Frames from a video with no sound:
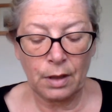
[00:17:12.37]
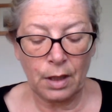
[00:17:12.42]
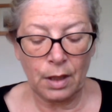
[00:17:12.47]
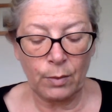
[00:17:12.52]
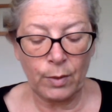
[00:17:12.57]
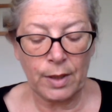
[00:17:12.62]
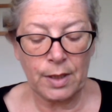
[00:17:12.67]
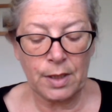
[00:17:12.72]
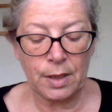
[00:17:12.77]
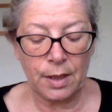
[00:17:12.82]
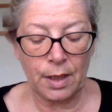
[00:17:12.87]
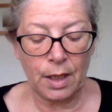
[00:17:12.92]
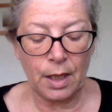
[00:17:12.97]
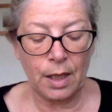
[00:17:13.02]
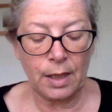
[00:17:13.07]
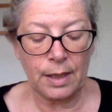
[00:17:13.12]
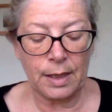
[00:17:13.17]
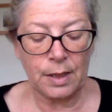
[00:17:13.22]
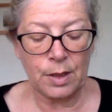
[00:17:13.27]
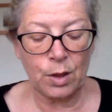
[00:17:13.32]
I went at the
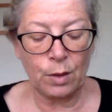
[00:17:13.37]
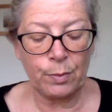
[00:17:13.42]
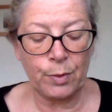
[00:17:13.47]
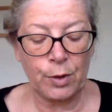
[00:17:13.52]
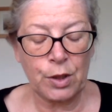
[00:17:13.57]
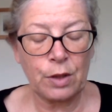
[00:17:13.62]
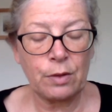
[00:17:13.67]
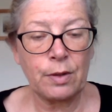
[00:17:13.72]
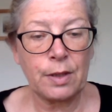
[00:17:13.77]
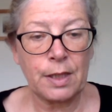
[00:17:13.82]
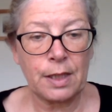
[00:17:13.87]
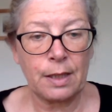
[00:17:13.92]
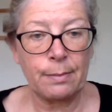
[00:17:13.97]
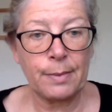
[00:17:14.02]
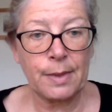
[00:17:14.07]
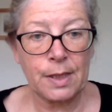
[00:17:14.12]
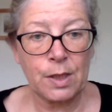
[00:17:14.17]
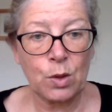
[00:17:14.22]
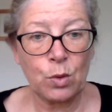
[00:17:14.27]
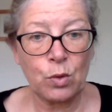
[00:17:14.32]
earliest opportunity and
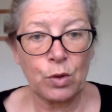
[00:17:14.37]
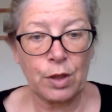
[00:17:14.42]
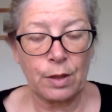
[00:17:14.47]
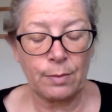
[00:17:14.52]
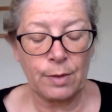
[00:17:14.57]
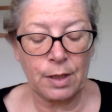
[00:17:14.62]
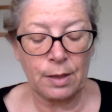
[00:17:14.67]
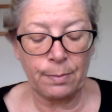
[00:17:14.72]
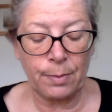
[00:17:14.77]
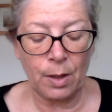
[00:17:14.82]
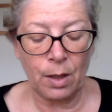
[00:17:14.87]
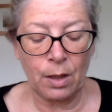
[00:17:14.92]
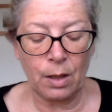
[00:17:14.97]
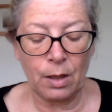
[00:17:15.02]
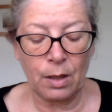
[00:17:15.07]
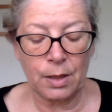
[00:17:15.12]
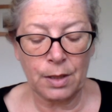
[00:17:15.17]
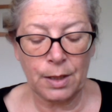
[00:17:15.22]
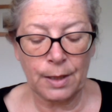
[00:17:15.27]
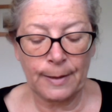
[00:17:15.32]
besought him to
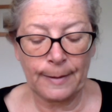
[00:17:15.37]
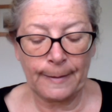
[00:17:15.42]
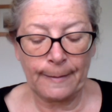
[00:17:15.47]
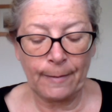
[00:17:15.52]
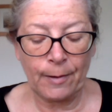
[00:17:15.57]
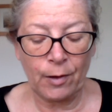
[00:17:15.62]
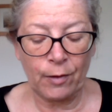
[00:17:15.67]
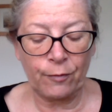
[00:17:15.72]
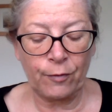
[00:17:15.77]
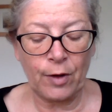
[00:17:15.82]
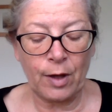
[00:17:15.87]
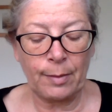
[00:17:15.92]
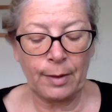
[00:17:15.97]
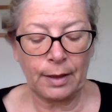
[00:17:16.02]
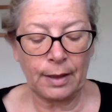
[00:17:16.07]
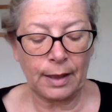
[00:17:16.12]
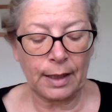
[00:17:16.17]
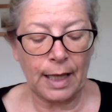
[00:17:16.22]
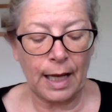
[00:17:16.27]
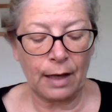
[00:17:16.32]
depart, affirming
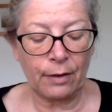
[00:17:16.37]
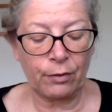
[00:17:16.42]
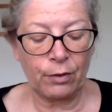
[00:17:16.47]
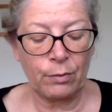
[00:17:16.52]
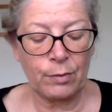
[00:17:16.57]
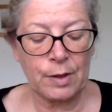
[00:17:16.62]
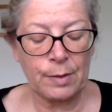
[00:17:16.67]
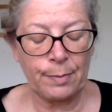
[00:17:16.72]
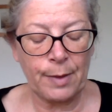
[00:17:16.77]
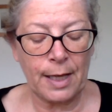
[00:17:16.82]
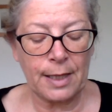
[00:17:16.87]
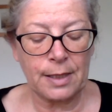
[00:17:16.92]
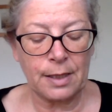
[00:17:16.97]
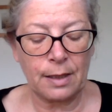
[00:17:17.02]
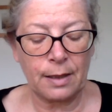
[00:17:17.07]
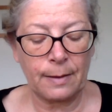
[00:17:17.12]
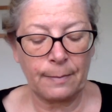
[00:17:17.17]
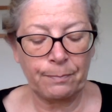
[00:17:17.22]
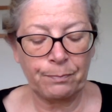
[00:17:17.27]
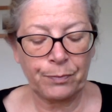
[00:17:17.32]
that Catherine was
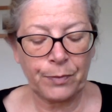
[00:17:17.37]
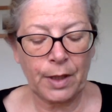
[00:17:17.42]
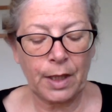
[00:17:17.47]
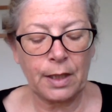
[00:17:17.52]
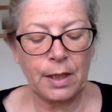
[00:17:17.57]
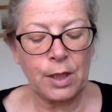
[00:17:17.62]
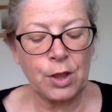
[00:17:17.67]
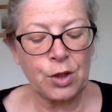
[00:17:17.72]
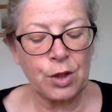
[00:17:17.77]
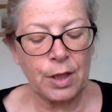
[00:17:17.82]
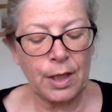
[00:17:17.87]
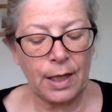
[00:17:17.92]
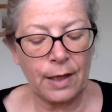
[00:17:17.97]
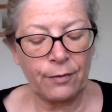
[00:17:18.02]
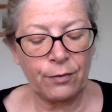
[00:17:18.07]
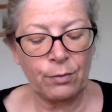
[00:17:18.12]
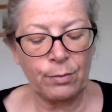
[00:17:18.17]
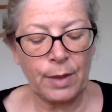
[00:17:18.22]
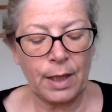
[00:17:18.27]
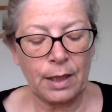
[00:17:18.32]
better, and he should hear
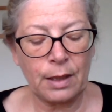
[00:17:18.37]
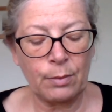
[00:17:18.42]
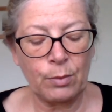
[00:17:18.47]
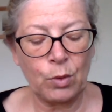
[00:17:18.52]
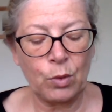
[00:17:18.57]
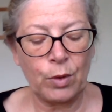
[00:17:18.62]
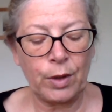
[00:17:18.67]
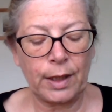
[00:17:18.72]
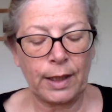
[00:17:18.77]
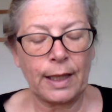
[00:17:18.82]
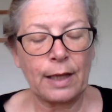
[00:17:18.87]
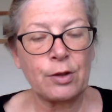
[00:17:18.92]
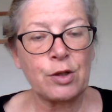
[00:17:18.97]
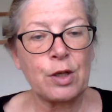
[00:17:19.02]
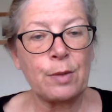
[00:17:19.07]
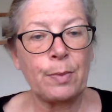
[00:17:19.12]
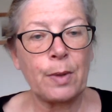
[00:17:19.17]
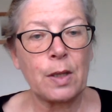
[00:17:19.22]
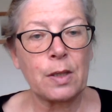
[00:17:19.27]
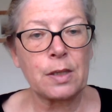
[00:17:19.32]
from me in the morning how
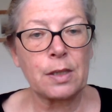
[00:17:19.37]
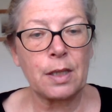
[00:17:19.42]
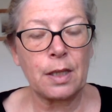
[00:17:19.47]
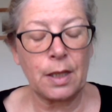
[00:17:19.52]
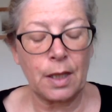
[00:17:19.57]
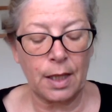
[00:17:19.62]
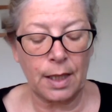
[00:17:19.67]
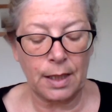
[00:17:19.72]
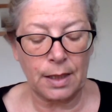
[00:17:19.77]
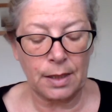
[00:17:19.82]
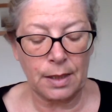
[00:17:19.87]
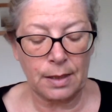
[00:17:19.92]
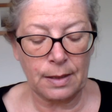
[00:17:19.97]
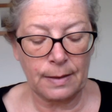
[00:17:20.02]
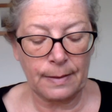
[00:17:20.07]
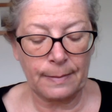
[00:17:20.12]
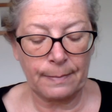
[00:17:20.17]
she passed the night.